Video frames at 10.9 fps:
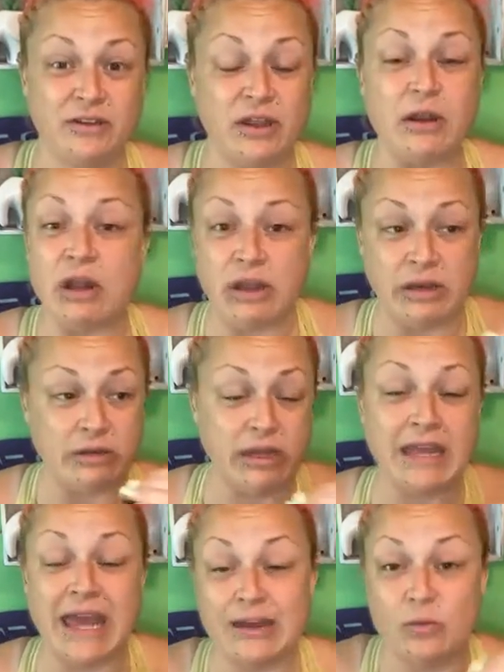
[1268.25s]
and
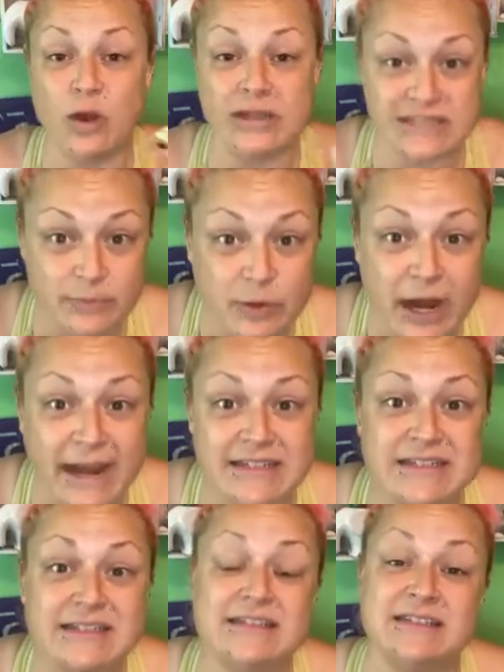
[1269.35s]
again, what is a practice?